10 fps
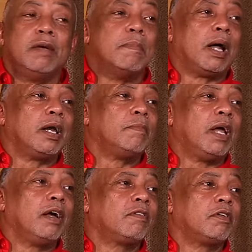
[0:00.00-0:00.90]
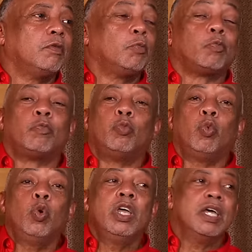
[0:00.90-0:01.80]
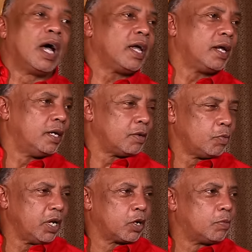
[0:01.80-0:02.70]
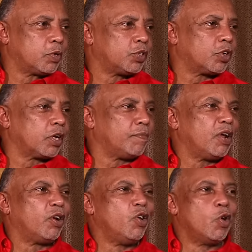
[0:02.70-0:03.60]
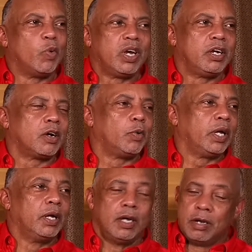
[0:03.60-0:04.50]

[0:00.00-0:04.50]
the man them like we ahead. When it come to juggle them, they're nowhere near away.